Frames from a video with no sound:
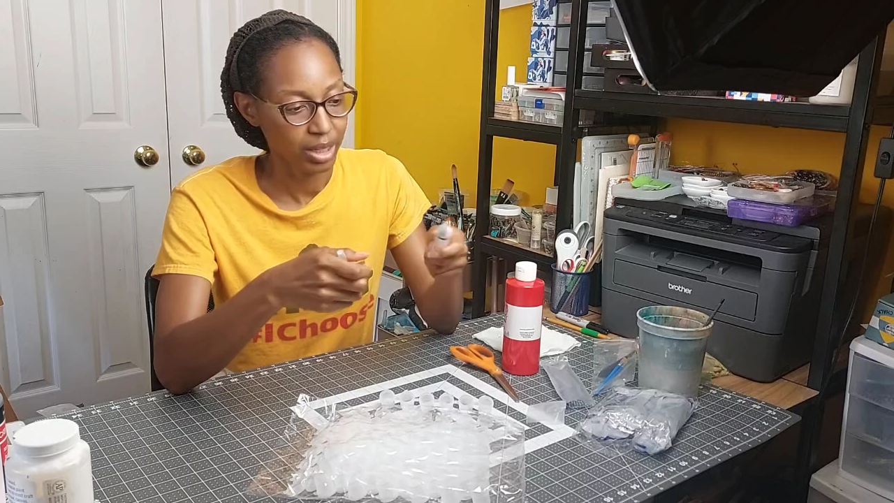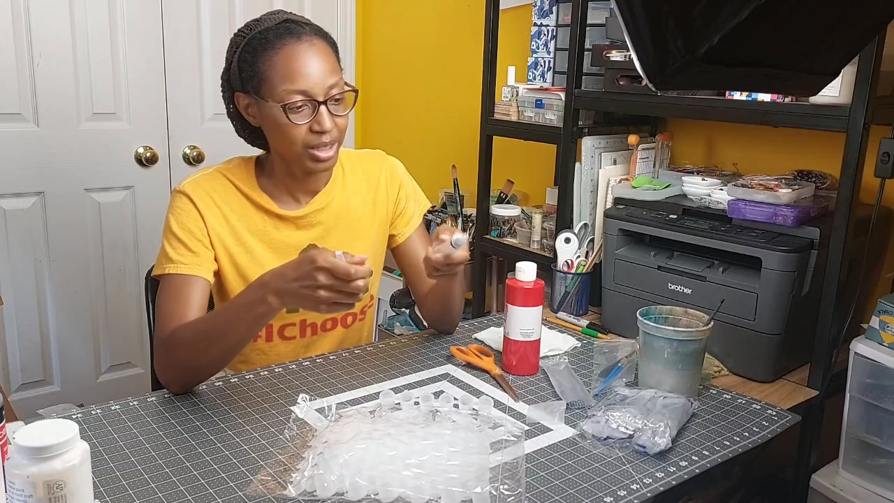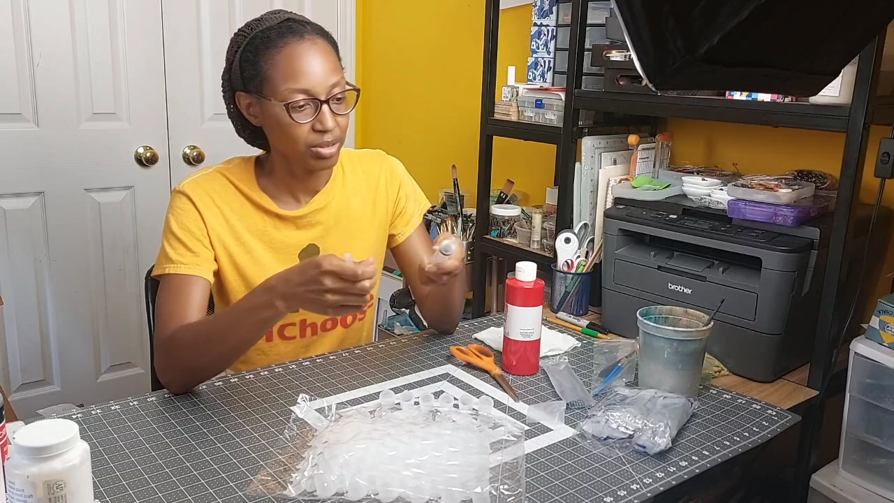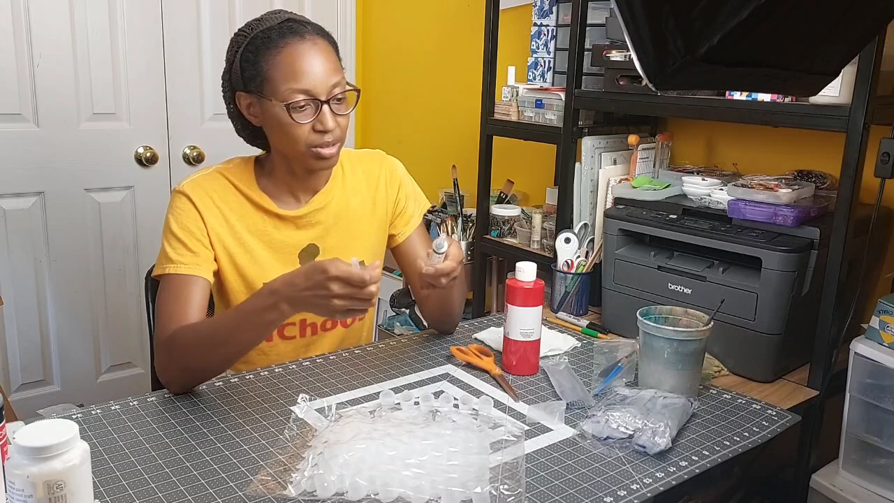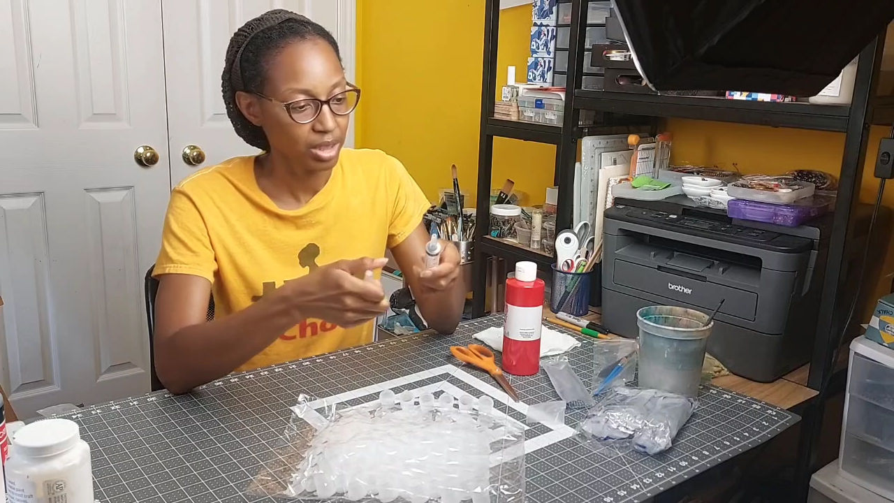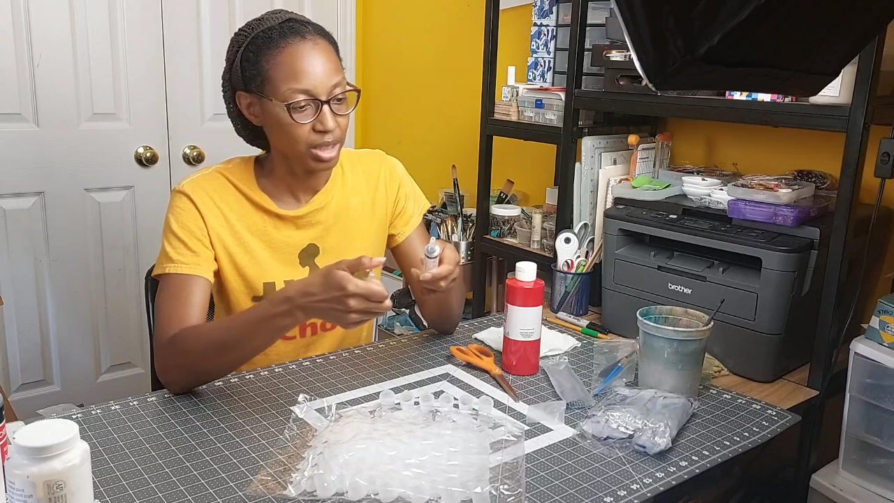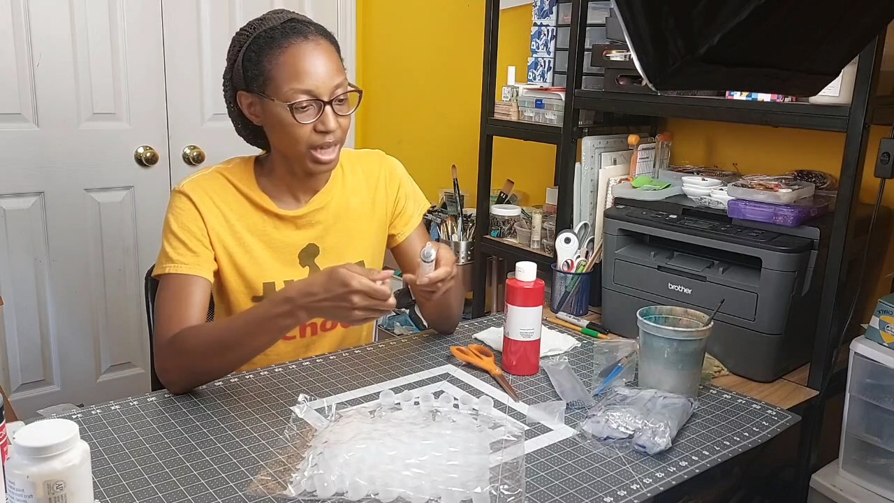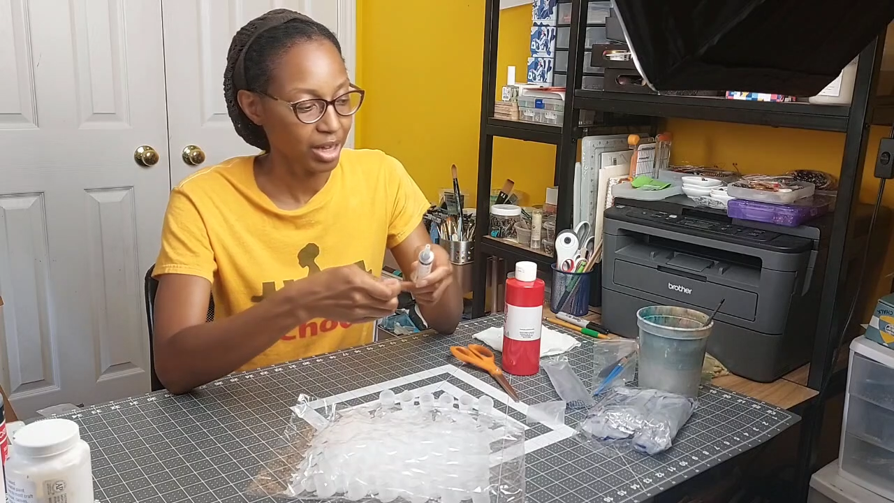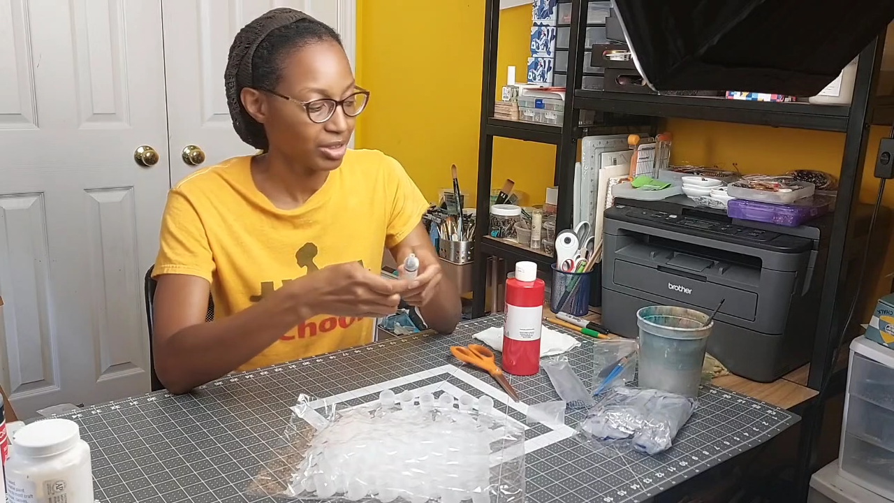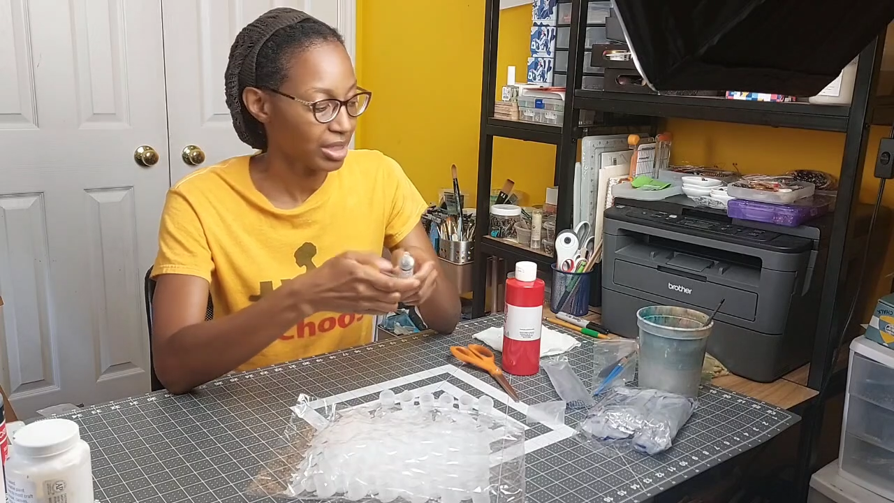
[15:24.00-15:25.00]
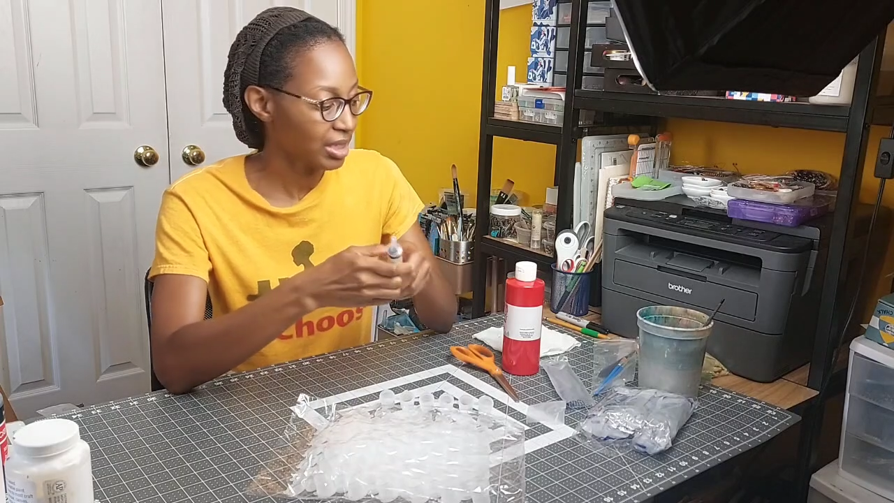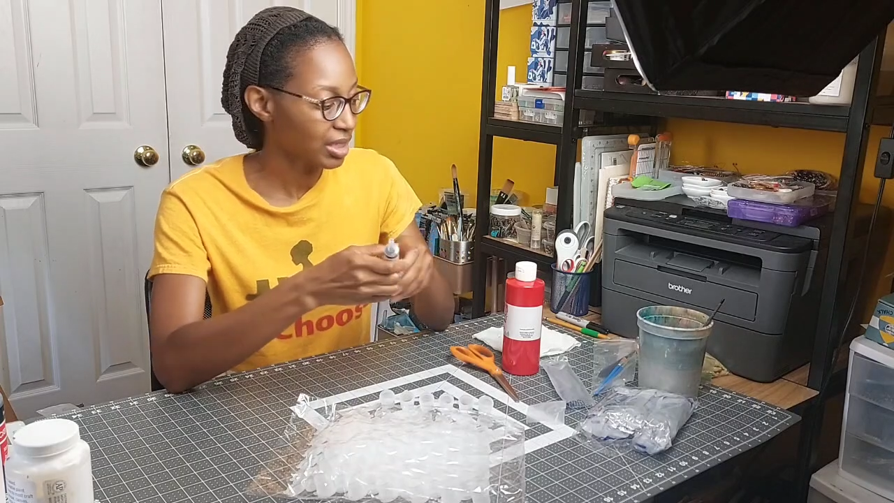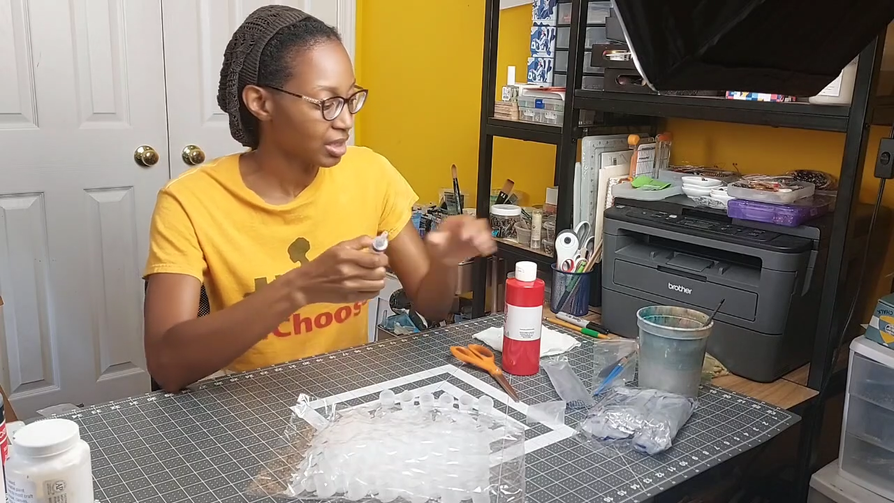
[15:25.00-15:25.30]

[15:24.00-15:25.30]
I don't think I'll need